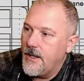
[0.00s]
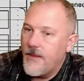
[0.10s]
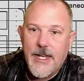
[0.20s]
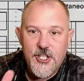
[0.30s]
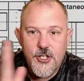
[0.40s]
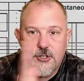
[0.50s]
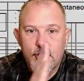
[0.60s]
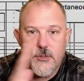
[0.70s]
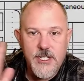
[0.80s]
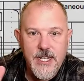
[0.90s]
That's your
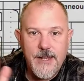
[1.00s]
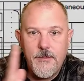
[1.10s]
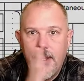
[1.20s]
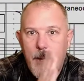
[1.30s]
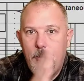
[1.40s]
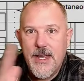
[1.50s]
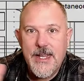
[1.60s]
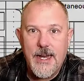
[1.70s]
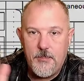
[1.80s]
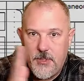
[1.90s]
short time
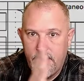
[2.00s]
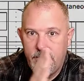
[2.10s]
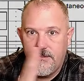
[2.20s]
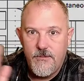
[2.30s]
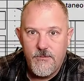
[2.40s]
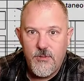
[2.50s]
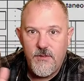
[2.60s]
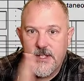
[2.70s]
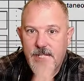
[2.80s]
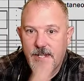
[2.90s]
pickup.
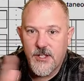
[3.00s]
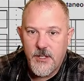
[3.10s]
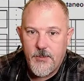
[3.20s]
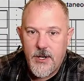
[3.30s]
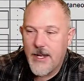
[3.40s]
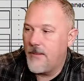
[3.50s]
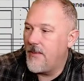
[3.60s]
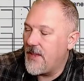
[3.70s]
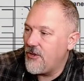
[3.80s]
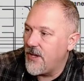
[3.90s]
Moving down to the bottom. And
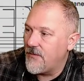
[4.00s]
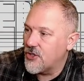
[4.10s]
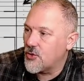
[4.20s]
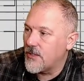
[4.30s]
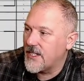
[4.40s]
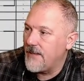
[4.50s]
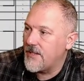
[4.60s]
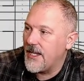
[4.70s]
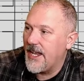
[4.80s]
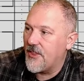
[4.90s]
then you have your short time
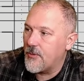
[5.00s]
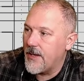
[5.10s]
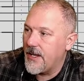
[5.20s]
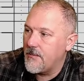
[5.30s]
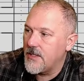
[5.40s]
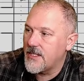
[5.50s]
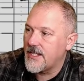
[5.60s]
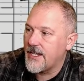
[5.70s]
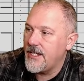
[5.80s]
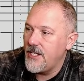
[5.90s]
delay, a three hundred
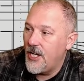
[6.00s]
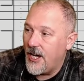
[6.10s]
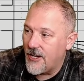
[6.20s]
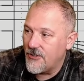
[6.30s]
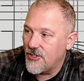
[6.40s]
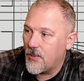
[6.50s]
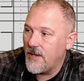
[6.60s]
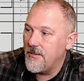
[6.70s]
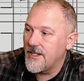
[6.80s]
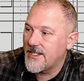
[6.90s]
millisecond, one hundred twenty
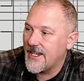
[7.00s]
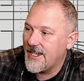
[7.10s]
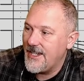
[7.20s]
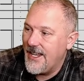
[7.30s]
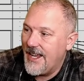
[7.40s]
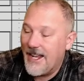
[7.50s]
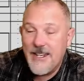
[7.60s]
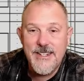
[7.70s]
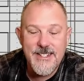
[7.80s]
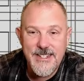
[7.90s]
millisecond, and an
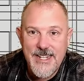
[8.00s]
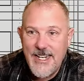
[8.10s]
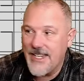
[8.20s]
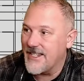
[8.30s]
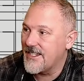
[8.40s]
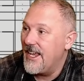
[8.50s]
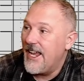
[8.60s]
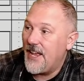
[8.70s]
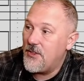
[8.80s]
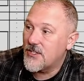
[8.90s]
instantaneous.
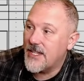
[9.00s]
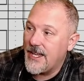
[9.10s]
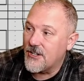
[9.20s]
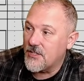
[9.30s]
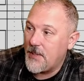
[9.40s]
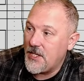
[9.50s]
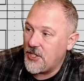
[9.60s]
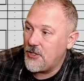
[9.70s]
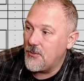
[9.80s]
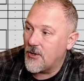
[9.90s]
And there's letters, P,
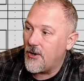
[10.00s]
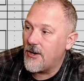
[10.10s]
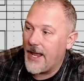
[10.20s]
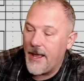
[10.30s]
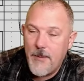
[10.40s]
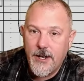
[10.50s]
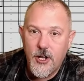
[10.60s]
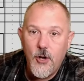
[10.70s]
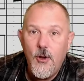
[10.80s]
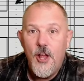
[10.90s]
Q, and R, M, N, and
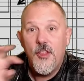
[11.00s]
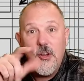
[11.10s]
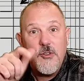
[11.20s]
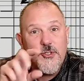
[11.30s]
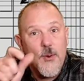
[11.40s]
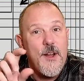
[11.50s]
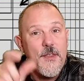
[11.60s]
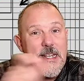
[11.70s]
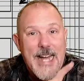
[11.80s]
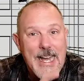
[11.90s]
O. Those are on the
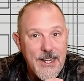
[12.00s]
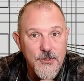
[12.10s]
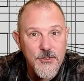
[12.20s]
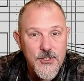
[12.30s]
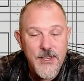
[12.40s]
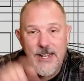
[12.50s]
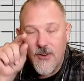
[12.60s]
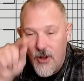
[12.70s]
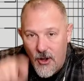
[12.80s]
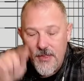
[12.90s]
dials that
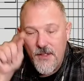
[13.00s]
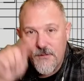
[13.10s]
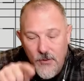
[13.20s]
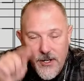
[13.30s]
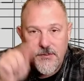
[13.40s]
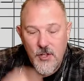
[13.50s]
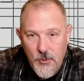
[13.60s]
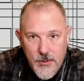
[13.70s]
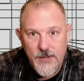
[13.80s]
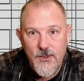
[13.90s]
are on the front of the
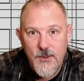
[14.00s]
unit.